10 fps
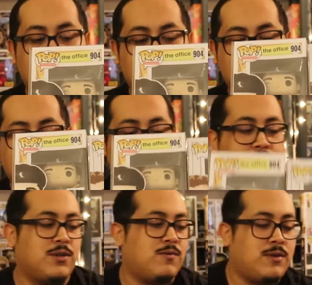Those are some
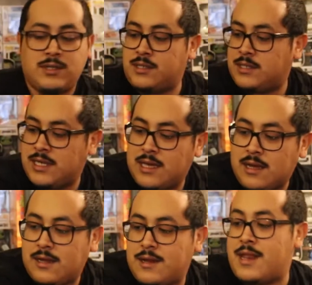good ones.
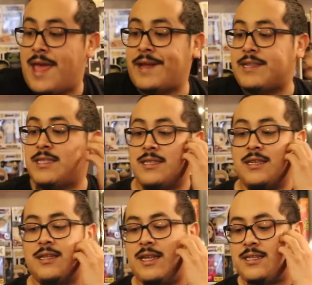
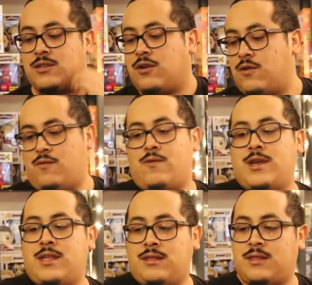Next, let's go
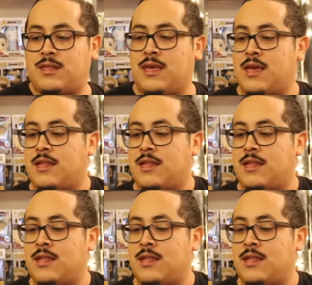with